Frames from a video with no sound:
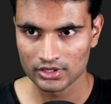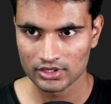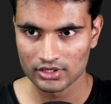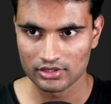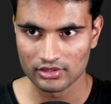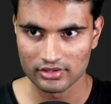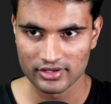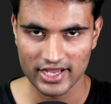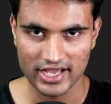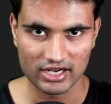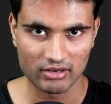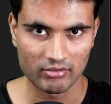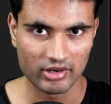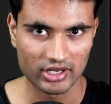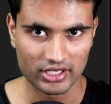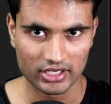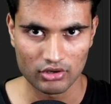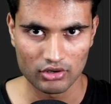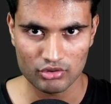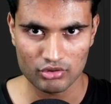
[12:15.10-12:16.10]
dynamic
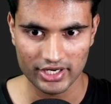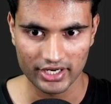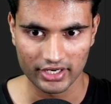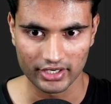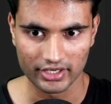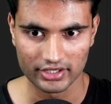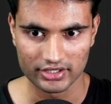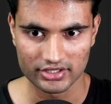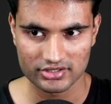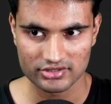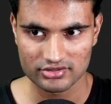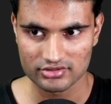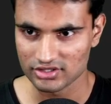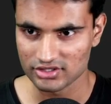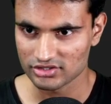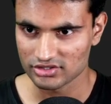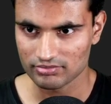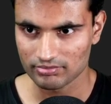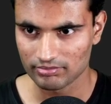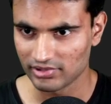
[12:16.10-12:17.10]
route and it
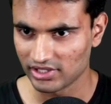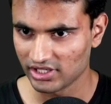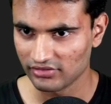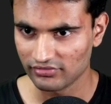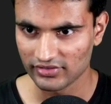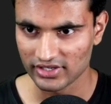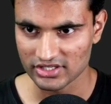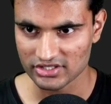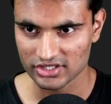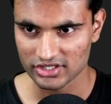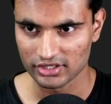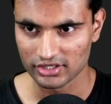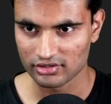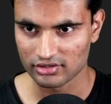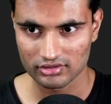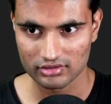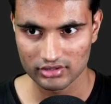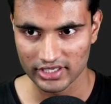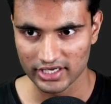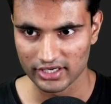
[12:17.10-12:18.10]
just prefetched it
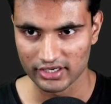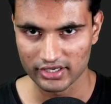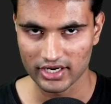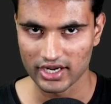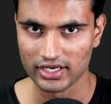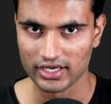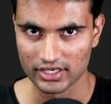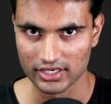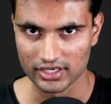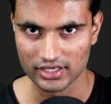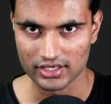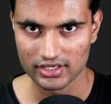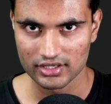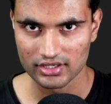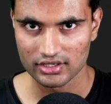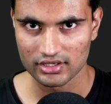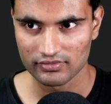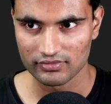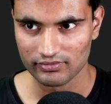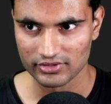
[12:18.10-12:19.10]
entirely,
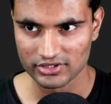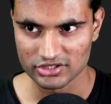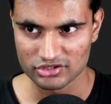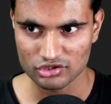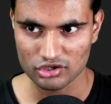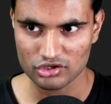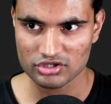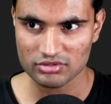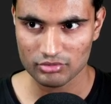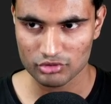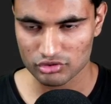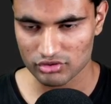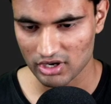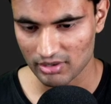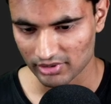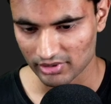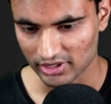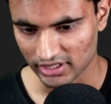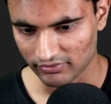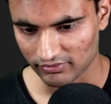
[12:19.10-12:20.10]
which is not supposed to
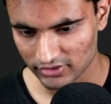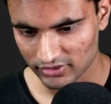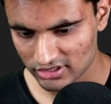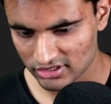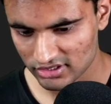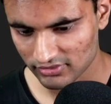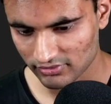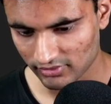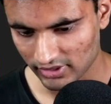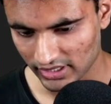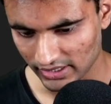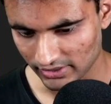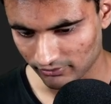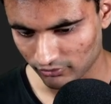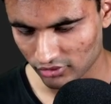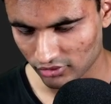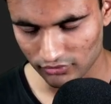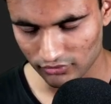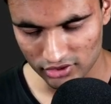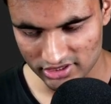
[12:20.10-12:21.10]
happen, and we'll see why,
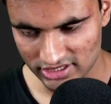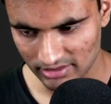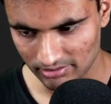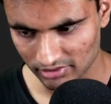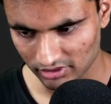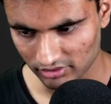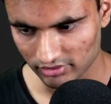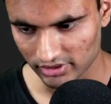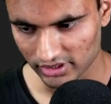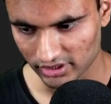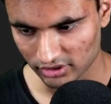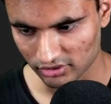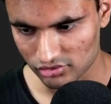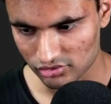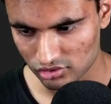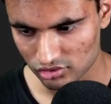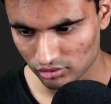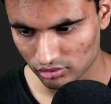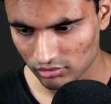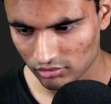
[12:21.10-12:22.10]
what's happening right now.
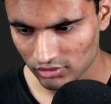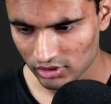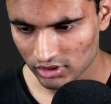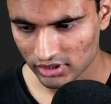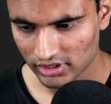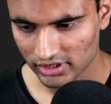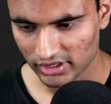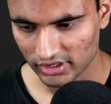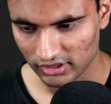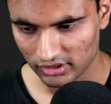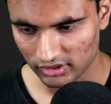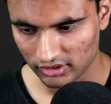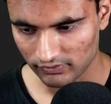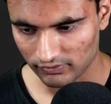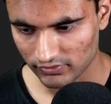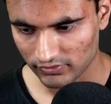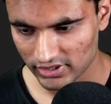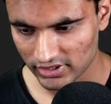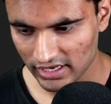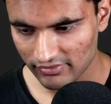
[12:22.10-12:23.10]
So in
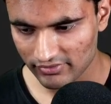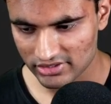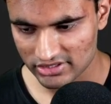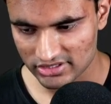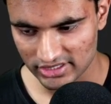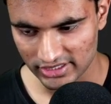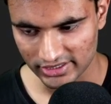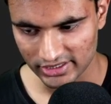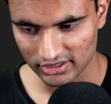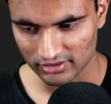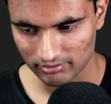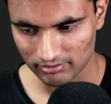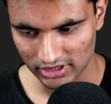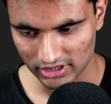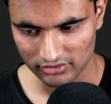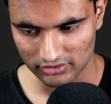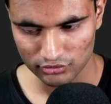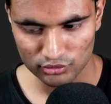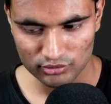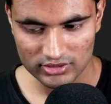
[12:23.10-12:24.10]
we have a second,
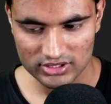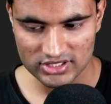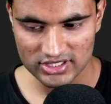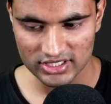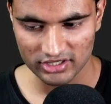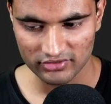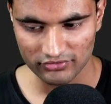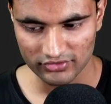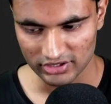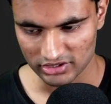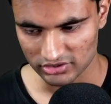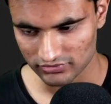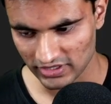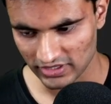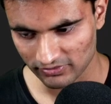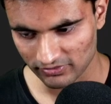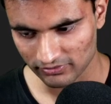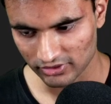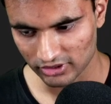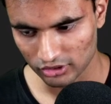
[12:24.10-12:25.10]
but you will see a difference. We
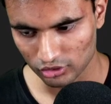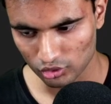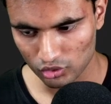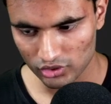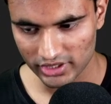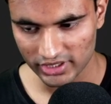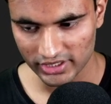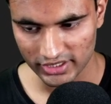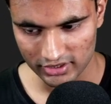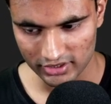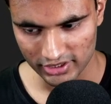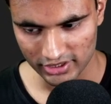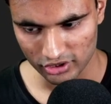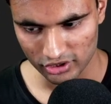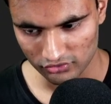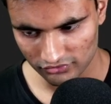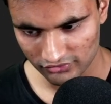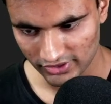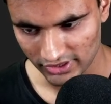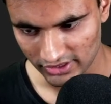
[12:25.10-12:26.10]
have a loading and
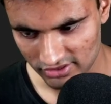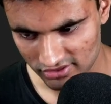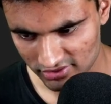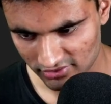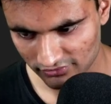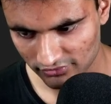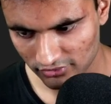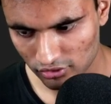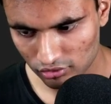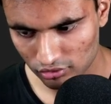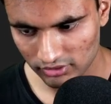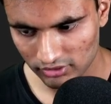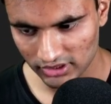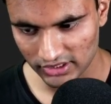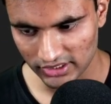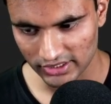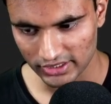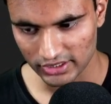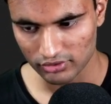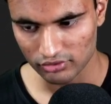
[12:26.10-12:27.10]
layout files. If we go to a
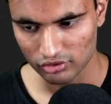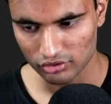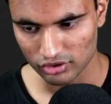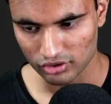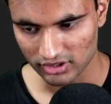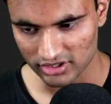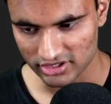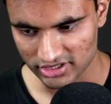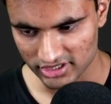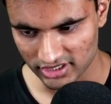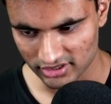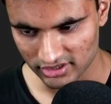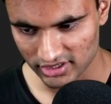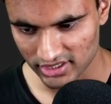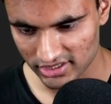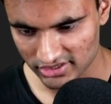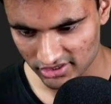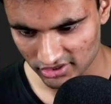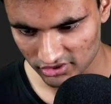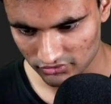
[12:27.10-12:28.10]

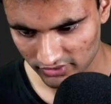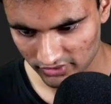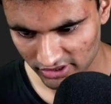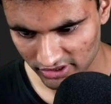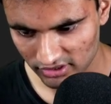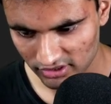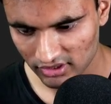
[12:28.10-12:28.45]
layout.tsx file,